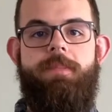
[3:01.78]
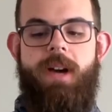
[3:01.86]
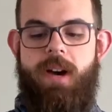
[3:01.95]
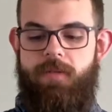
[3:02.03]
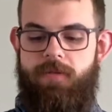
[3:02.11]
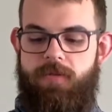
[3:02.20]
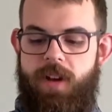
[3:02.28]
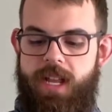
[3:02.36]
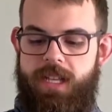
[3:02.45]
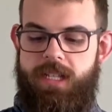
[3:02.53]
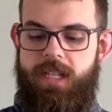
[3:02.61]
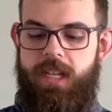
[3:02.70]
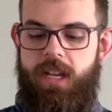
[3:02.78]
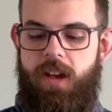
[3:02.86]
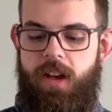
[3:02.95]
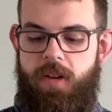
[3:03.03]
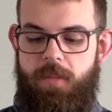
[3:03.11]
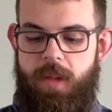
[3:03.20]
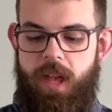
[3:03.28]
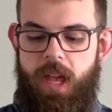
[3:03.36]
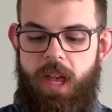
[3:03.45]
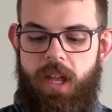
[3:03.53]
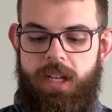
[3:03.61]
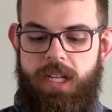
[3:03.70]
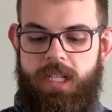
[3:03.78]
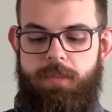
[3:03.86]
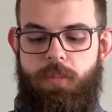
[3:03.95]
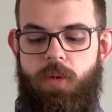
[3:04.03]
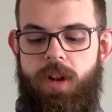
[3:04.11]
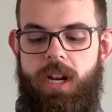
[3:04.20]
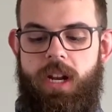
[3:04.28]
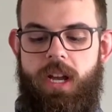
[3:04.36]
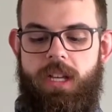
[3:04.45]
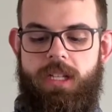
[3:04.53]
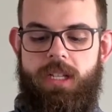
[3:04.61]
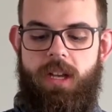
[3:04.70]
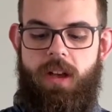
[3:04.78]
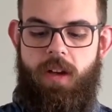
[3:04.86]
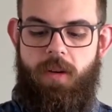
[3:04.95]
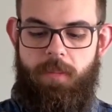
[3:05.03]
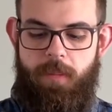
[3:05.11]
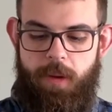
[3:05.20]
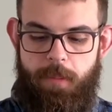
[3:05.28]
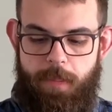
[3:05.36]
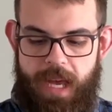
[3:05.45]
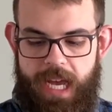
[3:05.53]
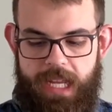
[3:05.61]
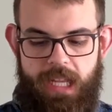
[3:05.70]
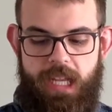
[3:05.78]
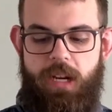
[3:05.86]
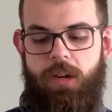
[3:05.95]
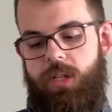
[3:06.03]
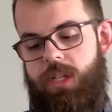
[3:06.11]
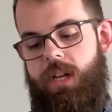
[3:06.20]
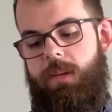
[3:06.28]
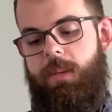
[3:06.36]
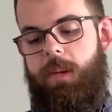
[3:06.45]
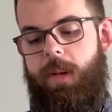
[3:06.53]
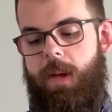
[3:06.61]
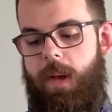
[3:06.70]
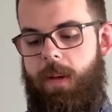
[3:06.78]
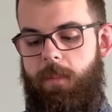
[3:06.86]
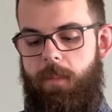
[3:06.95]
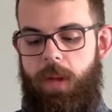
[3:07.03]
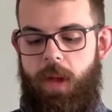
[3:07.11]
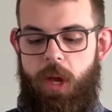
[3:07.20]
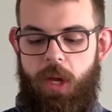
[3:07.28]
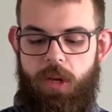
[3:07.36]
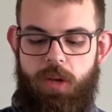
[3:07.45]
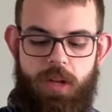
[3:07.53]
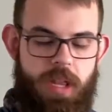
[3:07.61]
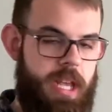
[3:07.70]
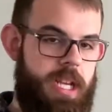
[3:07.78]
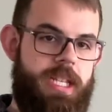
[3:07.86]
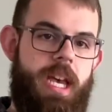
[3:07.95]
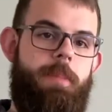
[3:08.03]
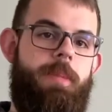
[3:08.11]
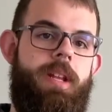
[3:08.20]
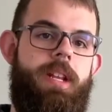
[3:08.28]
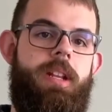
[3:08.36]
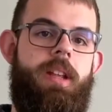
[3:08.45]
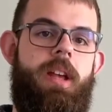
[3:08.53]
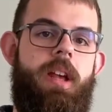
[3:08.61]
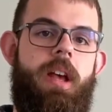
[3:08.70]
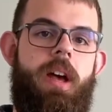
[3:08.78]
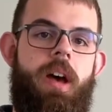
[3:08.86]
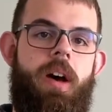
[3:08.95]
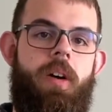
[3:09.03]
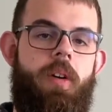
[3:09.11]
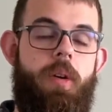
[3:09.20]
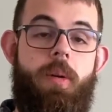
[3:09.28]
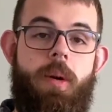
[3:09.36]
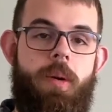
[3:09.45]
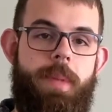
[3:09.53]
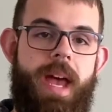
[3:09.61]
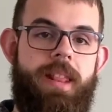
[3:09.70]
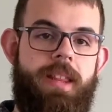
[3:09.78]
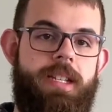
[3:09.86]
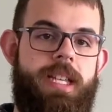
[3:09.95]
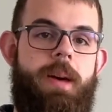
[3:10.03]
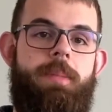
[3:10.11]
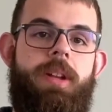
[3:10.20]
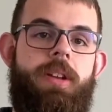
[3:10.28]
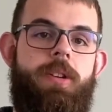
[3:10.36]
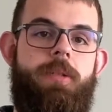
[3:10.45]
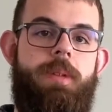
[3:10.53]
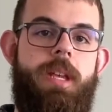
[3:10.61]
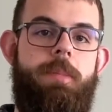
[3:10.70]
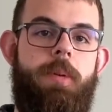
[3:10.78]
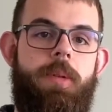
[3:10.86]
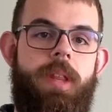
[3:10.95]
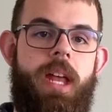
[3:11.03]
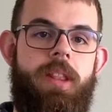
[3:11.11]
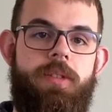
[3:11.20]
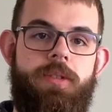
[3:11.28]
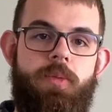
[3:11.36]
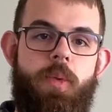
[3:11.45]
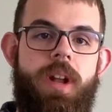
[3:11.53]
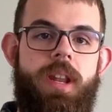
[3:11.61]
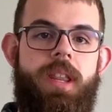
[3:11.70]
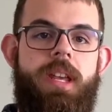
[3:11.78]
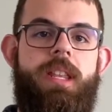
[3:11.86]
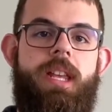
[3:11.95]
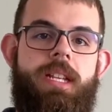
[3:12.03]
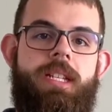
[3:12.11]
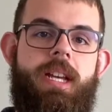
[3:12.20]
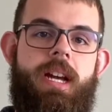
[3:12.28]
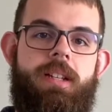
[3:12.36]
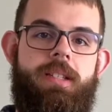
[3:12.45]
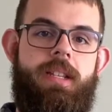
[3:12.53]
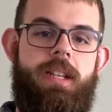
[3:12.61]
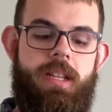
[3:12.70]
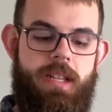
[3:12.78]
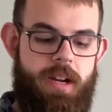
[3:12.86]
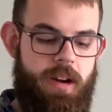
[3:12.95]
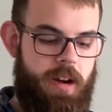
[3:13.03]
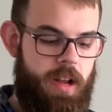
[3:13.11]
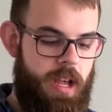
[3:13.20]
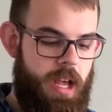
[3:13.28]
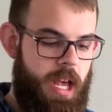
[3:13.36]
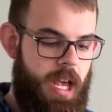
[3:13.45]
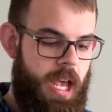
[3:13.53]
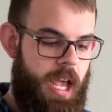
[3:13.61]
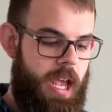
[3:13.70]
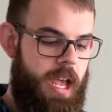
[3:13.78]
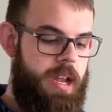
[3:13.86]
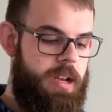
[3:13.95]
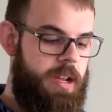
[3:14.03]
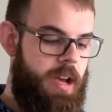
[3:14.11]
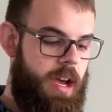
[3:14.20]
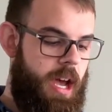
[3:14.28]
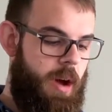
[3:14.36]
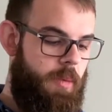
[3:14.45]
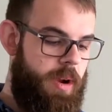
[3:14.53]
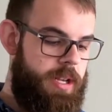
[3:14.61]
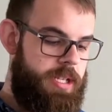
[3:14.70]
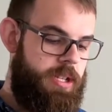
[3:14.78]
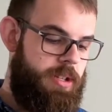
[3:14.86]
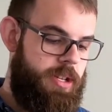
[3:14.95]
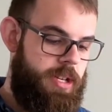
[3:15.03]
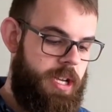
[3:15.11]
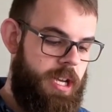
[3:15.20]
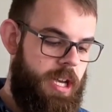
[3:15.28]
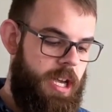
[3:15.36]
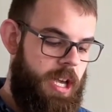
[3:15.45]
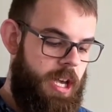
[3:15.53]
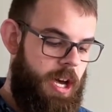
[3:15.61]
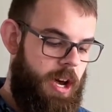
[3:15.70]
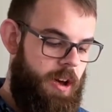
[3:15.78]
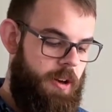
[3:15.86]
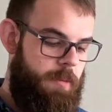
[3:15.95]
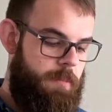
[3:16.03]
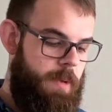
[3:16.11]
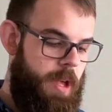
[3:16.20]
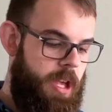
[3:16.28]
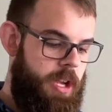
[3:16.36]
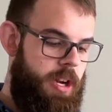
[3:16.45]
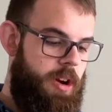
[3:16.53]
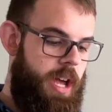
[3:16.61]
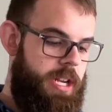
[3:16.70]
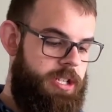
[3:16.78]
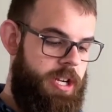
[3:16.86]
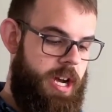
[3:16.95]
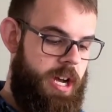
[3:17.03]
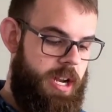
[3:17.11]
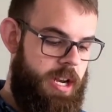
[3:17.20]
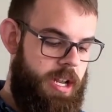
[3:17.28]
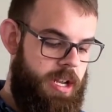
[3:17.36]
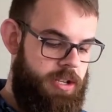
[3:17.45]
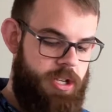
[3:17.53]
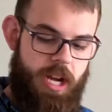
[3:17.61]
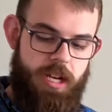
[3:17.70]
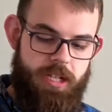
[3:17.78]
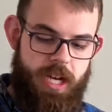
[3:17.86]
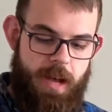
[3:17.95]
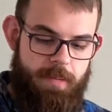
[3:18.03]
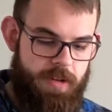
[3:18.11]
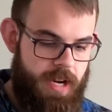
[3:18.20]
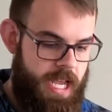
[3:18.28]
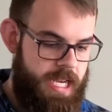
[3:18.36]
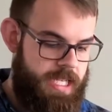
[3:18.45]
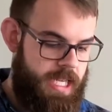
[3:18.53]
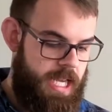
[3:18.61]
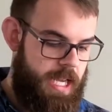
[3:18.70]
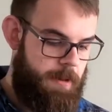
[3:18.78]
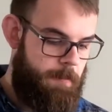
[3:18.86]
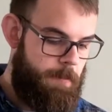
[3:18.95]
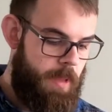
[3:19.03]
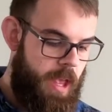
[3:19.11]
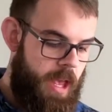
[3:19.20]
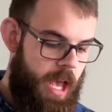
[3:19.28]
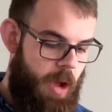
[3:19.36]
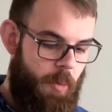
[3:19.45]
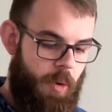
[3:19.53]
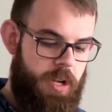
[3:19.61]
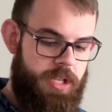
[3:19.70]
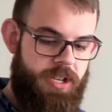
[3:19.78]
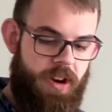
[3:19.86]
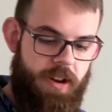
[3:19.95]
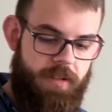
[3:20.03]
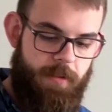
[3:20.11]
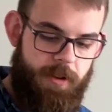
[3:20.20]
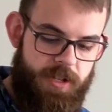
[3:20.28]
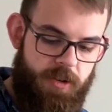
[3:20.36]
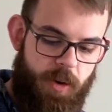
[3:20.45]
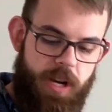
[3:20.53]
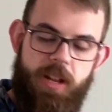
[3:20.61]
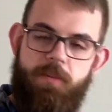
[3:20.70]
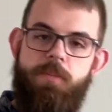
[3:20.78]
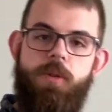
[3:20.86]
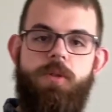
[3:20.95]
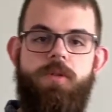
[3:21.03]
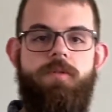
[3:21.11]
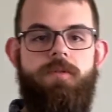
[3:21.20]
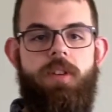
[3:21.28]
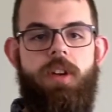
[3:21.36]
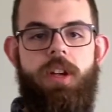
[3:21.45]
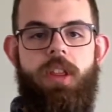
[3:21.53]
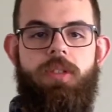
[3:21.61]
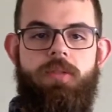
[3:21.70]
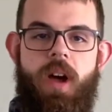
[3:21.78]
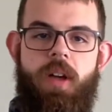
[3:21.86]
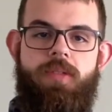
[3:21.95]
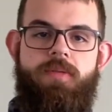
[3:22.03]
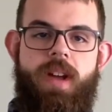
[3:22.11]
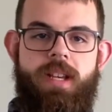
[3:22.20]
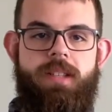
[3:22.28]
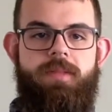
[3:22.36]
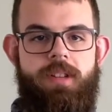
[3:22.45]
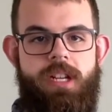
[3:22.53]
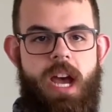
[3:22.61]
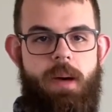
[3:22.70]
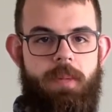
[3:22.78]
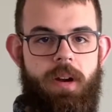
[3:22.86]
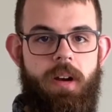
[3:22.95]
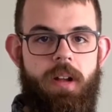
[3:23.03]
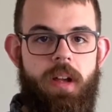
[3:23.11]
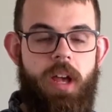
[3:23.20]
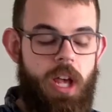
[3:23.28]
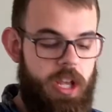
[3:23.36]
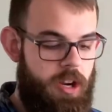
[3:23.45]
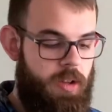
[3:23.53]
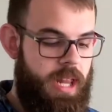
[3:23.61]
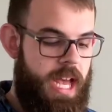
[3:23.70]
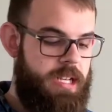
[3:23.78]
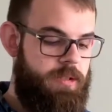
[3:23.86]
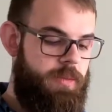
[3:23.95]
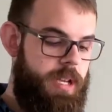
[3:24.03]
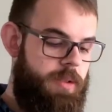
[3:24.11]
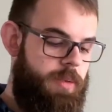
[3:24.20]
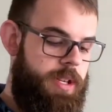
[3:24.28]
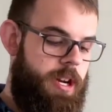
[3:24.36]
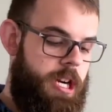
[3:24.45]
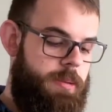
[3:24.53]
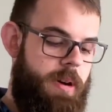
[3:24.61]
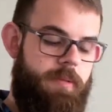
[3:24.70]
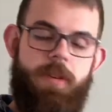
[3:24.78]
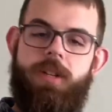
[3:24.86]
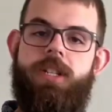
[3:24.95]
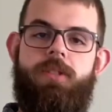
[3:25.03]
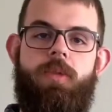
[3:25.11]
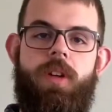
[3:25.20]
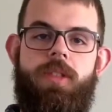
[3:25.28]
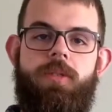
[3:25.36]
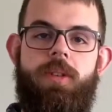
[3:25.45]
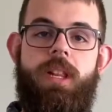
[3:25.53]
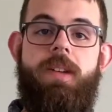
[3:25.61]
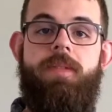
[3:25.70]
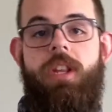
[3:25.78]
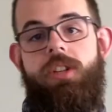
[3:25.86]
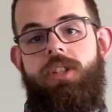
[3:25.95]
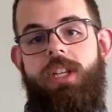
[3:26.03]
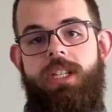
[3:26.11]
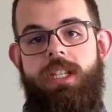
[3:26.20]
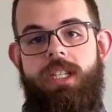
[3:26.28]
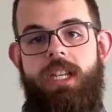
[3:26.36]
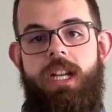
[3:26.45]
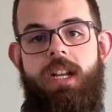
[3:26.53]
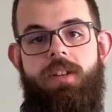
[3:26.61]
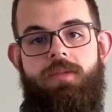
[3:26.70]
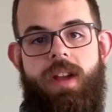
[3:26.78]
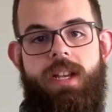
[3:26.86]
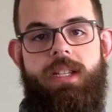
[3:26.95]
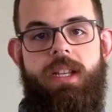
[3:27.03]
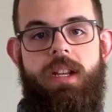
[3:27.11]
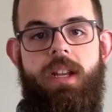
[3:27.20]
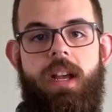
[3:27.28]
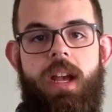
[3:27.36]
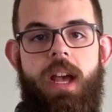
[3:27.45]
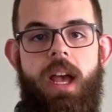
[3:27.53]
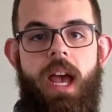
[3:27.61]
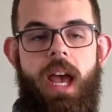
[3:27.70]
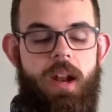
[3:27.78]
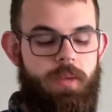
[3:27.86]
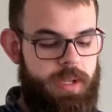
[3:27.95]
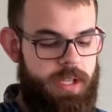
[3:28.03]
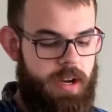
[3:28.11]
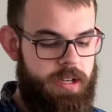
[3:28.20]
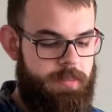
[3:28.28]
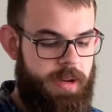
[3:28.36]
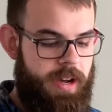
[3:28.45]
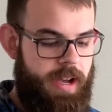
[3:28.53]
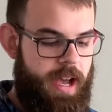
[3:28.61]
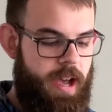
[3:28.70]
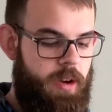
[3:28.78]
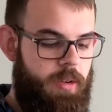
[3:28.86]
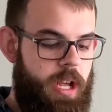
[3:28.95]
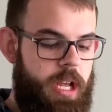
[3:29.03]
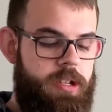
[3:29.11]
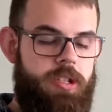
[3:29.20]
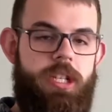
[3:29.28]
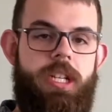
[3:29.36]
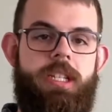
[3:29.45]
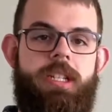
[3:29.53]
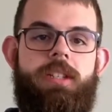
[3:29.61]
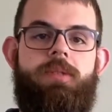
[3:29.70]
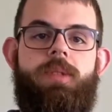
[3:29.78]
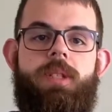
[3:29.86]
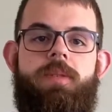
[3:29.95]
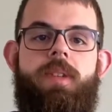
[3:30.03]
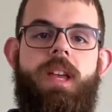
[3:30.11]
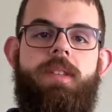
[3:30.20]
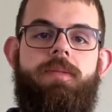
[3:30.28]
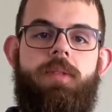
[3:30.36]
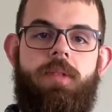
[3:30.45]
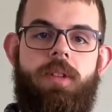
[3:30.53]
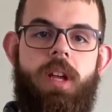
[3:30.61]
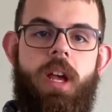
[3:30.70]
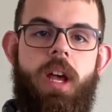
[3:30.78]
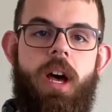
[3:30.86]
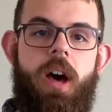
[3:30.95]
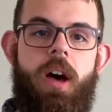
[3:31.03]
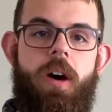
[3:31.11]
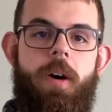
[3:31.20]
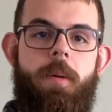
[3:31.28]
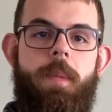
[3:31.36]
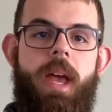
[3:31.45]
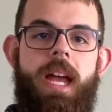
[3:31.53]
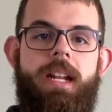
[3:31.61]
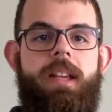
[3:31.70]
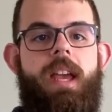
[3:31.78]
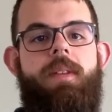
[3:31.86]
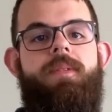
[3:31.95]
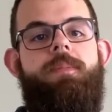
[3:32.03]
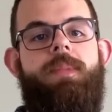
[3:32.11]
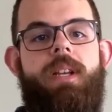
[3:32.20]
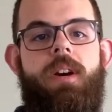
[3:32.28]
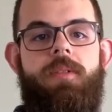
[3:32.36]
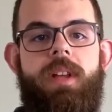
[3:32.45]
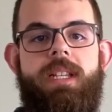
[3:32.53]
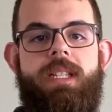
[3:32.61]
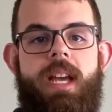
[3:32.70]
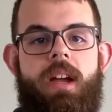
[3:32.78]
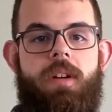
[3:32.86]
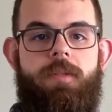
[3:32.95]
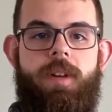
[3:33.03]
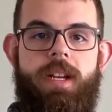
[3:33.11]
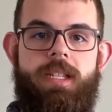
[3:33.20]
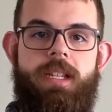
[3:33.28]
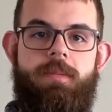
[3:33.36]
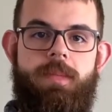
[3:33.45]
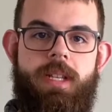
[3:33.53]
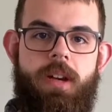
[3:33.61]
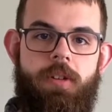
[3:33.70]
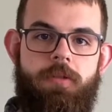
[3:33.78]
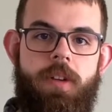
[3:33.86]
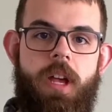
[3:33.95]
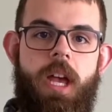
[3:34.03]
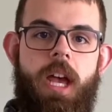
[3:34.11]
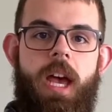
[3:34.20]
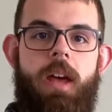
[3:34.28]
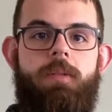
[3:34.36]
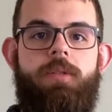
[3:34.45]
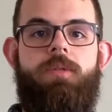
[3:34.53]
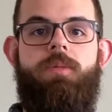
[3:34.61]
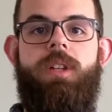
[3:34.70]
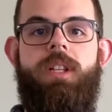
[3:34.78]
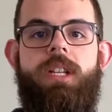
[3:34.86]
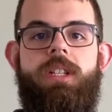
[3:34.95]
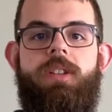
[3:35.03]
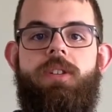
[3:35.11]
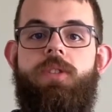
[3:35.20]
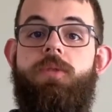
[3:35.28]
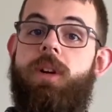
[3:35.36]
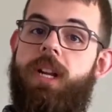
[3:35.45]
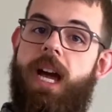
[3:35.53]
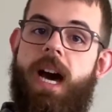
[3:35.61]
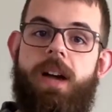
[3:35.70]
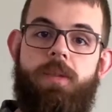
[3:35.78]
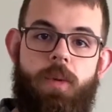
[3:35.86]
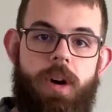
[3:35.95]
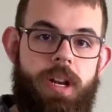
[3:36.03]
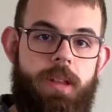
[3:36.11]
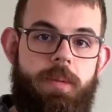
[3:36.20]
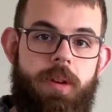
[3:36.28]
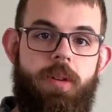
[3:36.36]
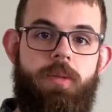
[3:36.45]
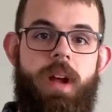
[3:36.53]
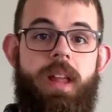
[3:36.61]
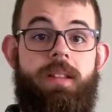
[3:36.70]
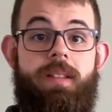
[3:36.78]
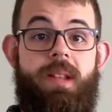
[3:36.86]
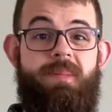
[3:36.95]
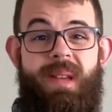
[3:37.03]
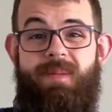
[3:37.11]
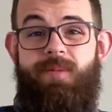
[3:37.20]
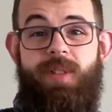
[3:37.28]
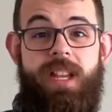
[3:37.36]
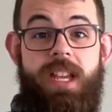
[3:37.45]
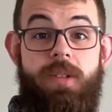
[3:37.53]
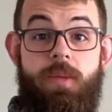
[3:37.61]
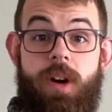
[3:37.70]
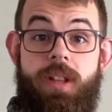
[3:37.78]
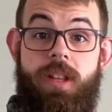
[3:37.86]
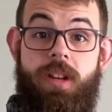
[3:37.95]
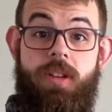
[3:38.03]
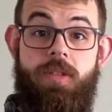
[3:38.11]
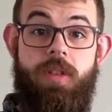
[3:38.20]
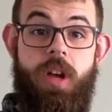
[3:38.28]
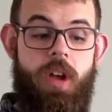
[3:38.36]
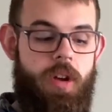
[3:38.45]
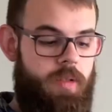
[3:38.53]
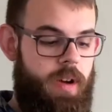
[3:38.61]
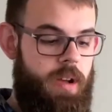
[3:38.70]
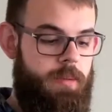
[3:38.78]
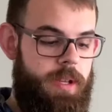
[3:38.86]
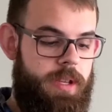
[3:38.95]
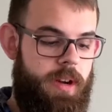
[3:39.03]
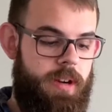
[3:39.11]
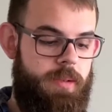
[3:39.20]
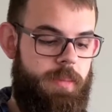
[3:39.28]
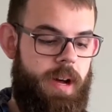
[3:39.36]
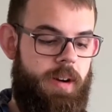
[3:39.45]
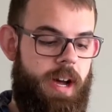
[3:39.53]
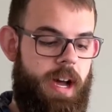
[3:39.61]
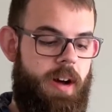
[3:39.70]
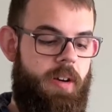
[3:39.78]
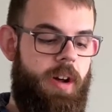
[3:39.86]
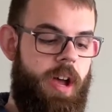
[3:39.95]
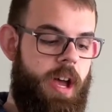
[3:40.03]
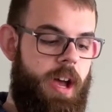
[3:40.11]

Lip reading: out, friends disappointing us, bad leadership, good things happening, or bad things happening to good people, that there's one thing that is constant in there. And I want us to look at John chapter 18, and we're going to start in verse 20 and move throughout the rest of the chapter. Last week we talked about verses 1 through 11 and Jesus getting arrested, and we talked about how Jesus was faithful and gave himself and sacrificed himself and was willing to do what God wanted to do rather than maybe what he wanted to do. Right? We talked about how,